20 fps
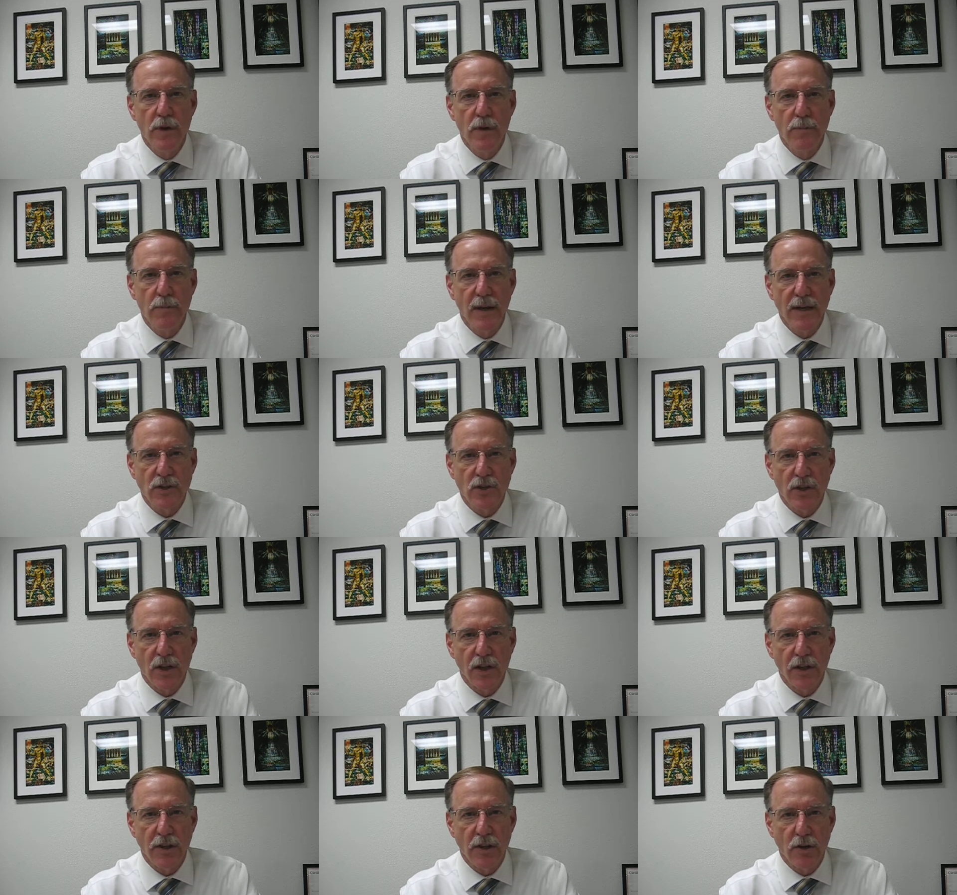
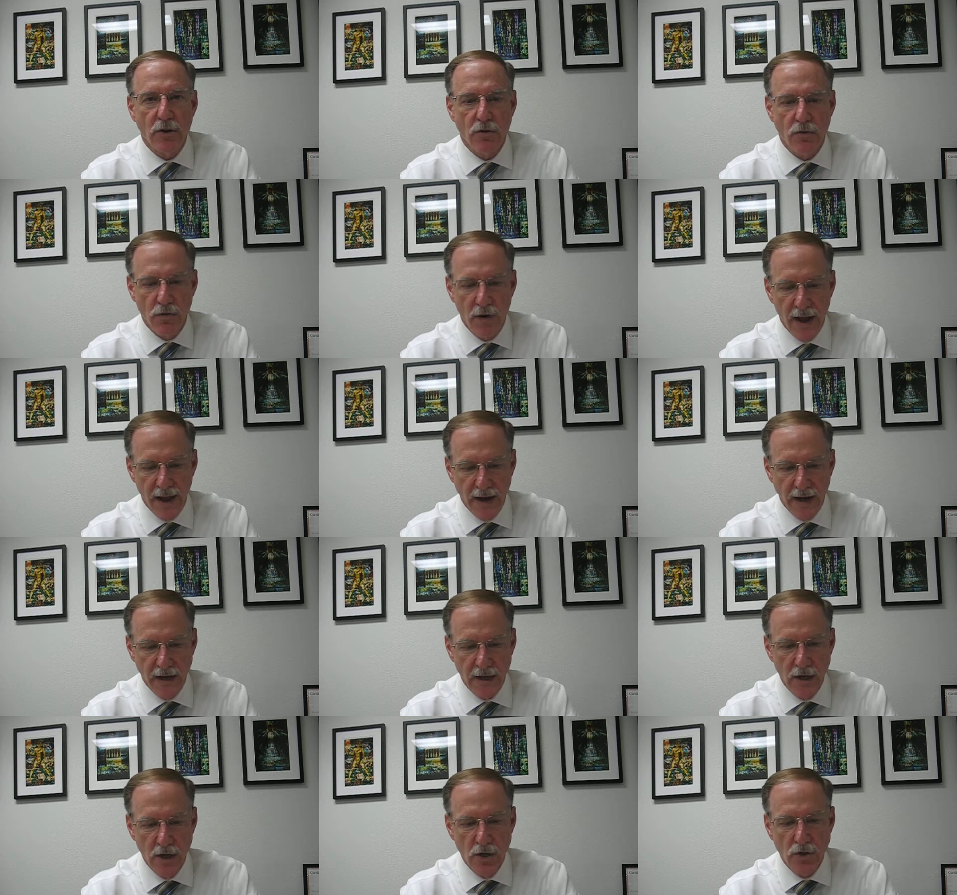basically the
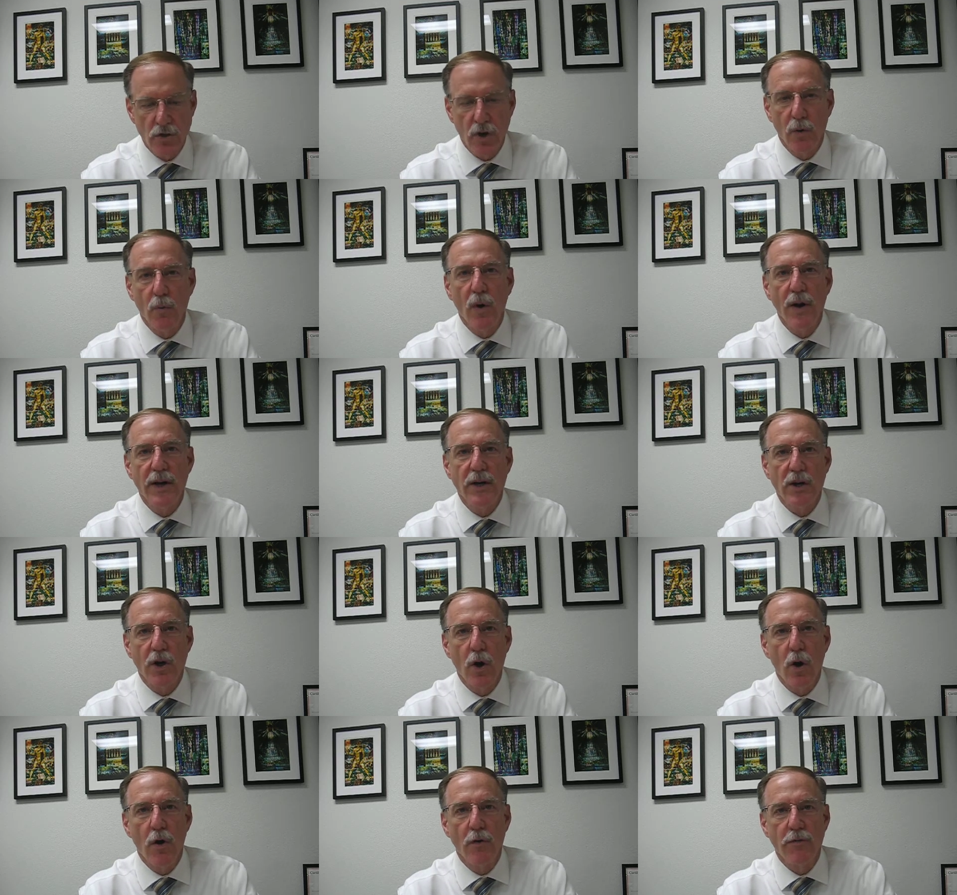credit. So I wanted
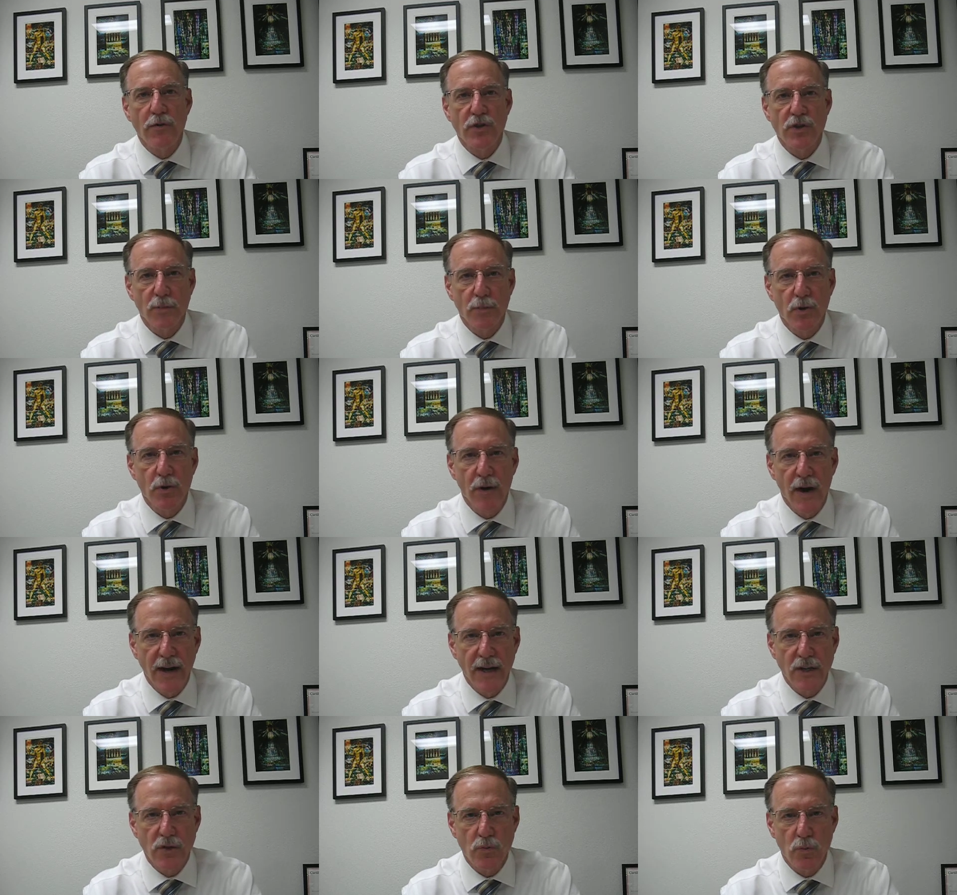to go over some
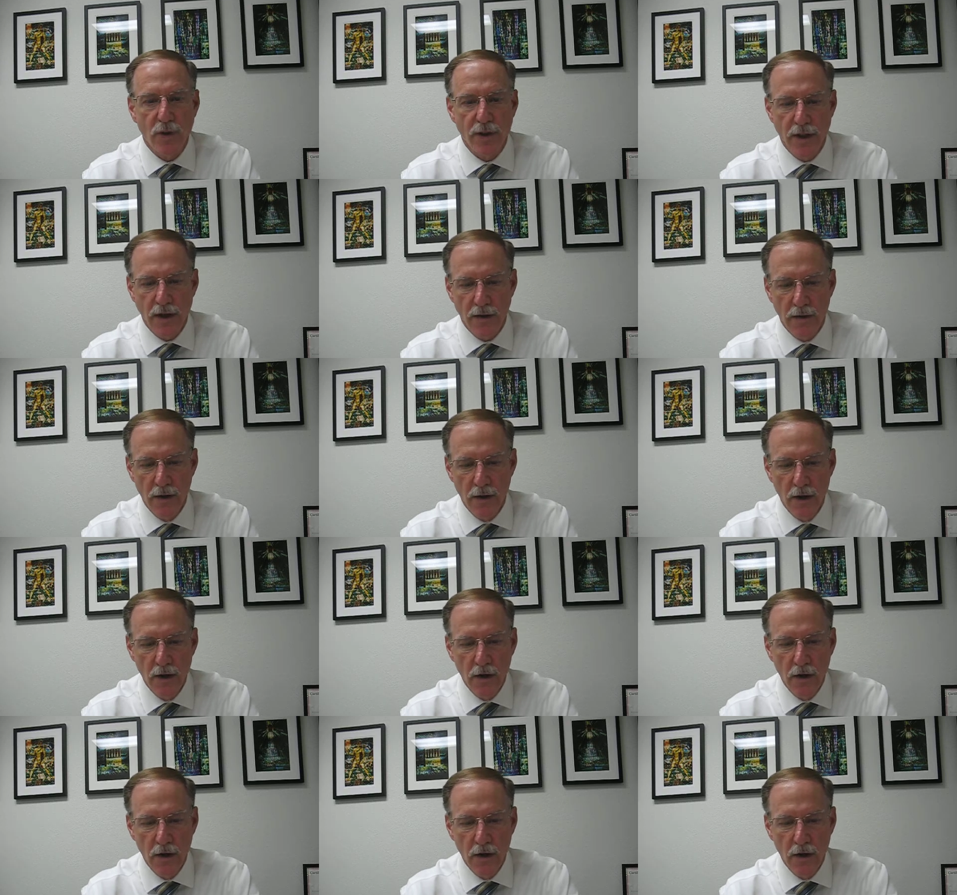credits with you.